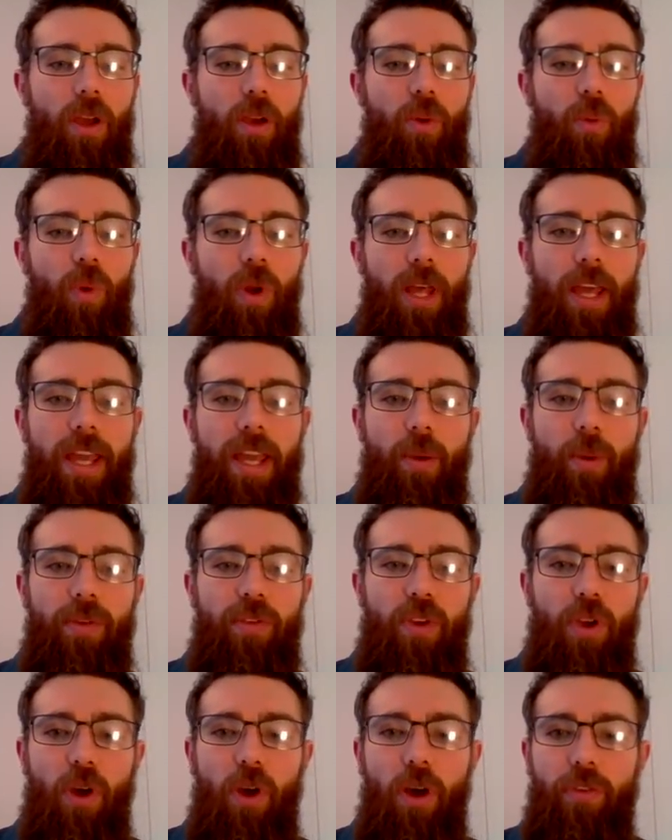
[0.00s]
Well, here we've
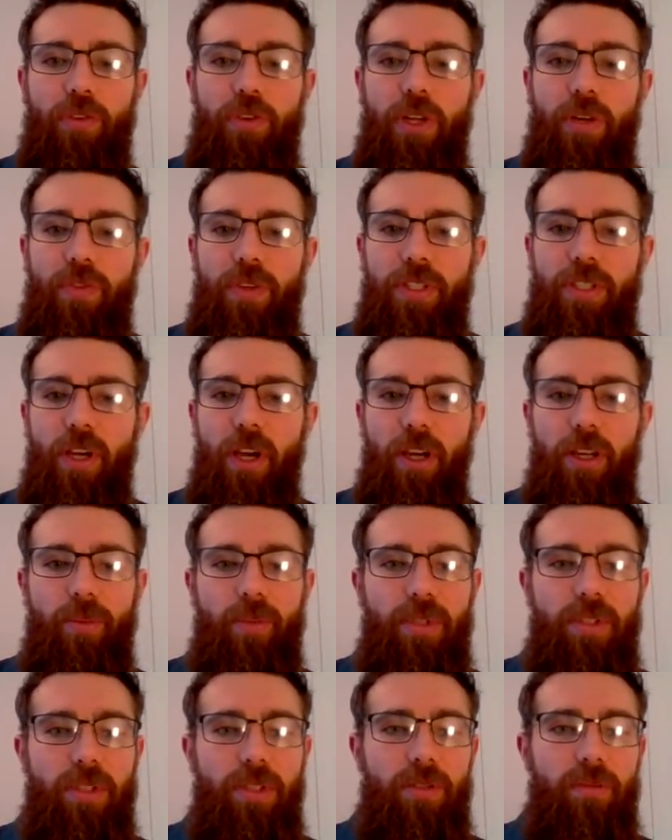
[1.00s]
got a few different
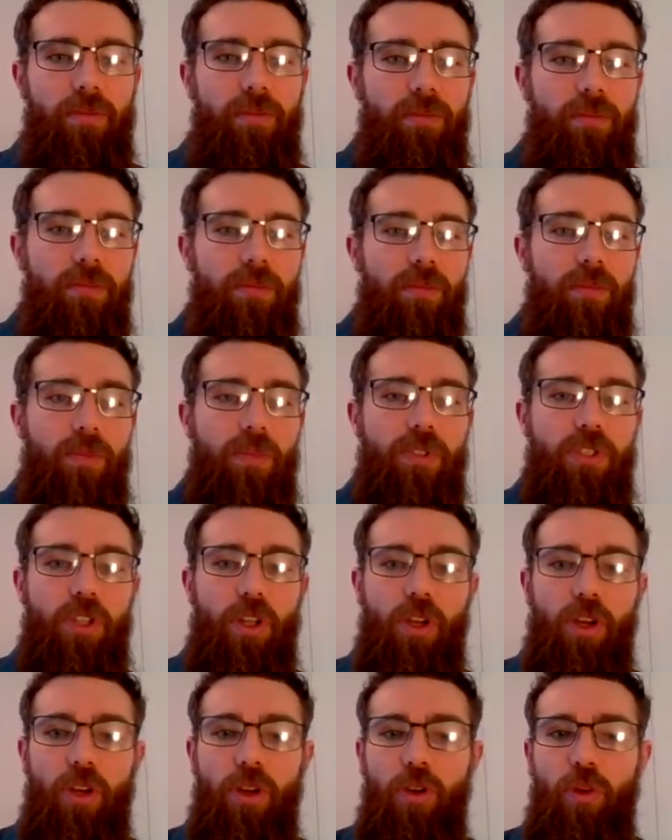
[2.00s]
types.
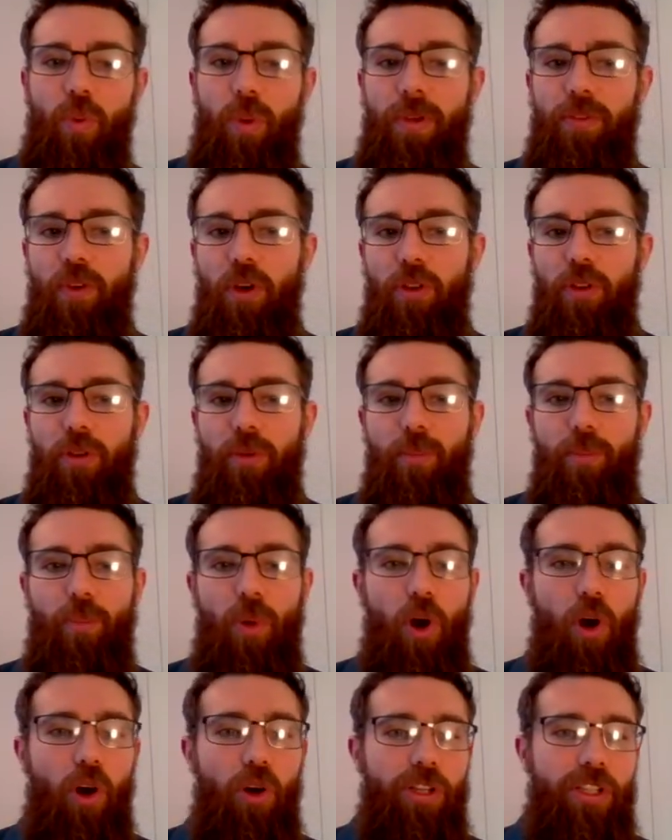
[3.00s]
So we've got
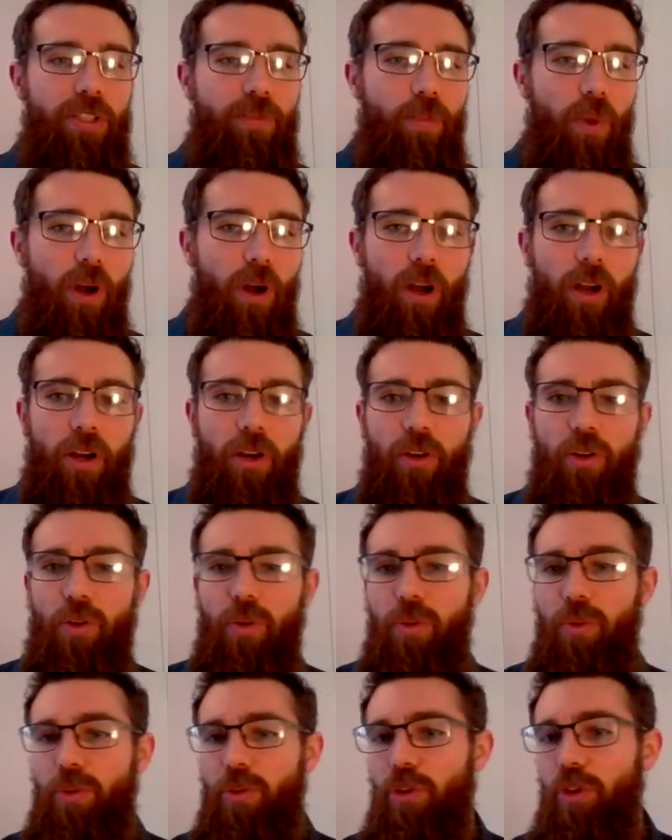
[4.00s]
barred
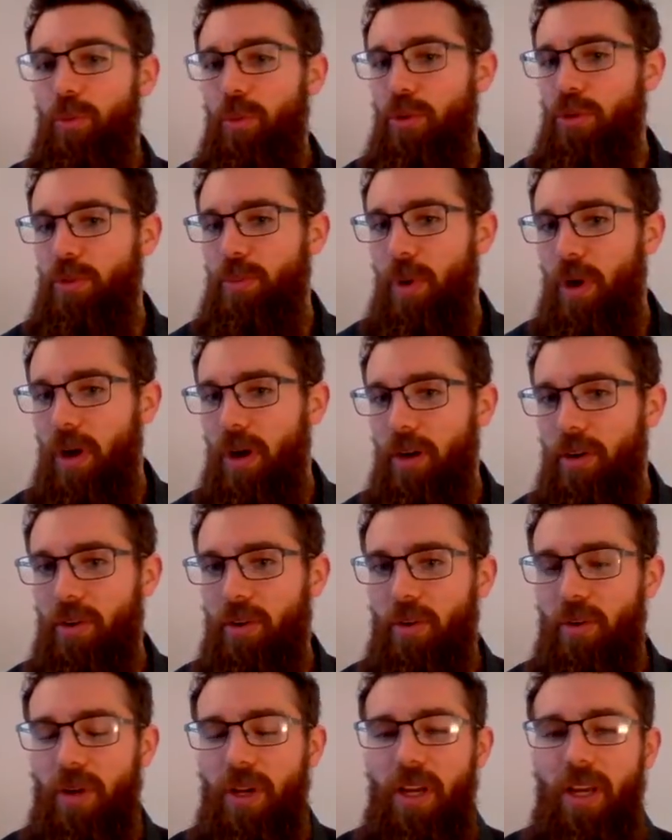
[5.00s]
spiral, normal
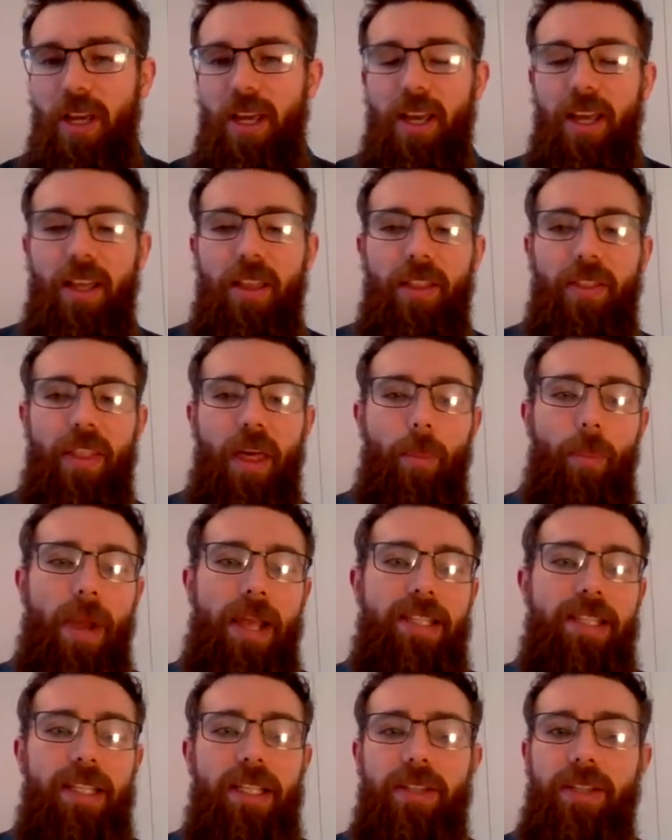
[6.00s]
spiral. They're
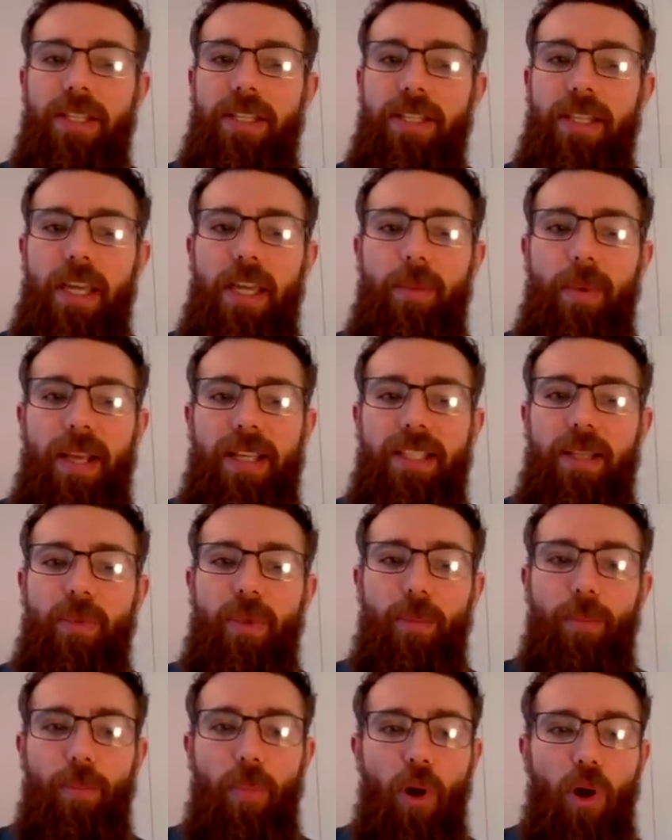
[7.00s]
basically the same, except the
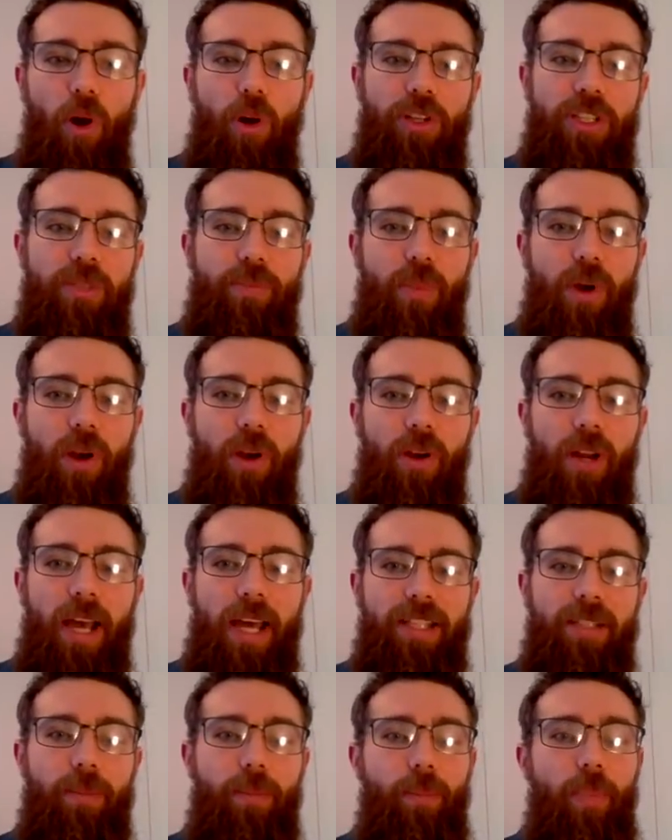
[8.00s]
barred spiral
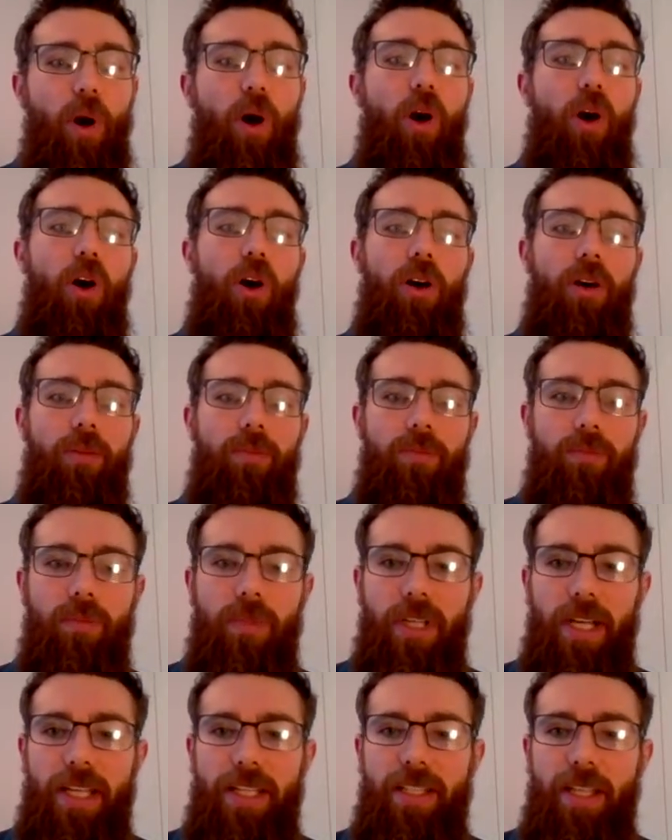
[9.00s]
has a bar
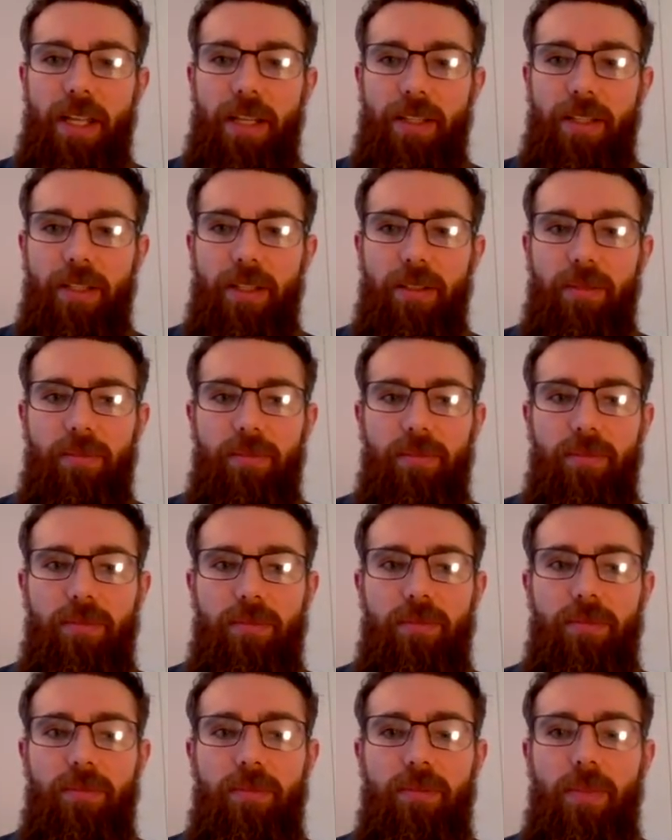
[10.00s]
in its center,
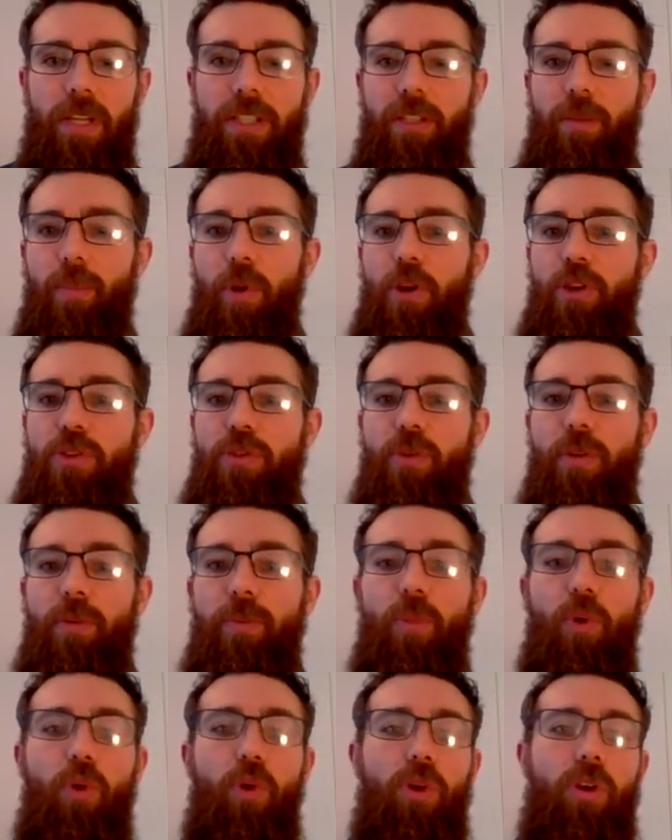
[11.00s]
as opposed to a
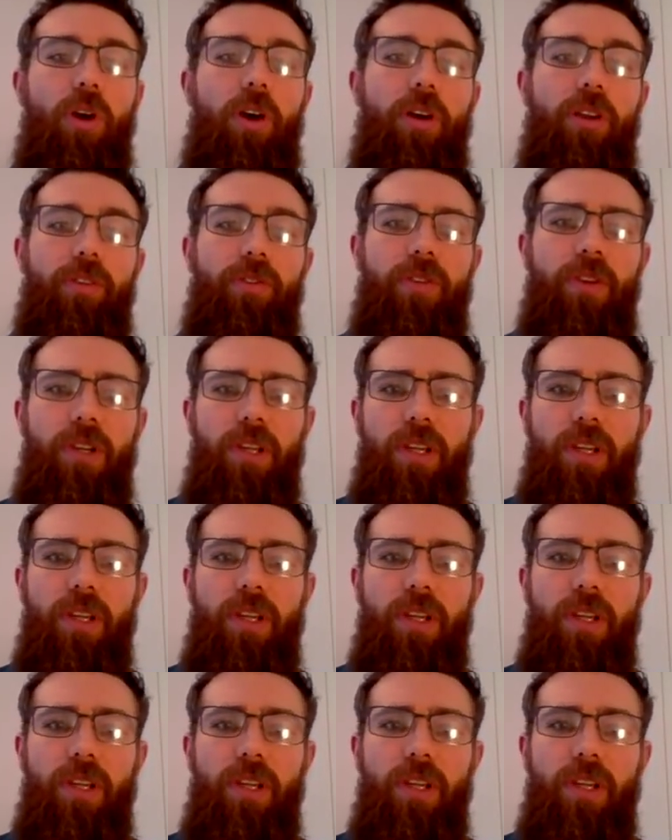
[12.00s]
more kind of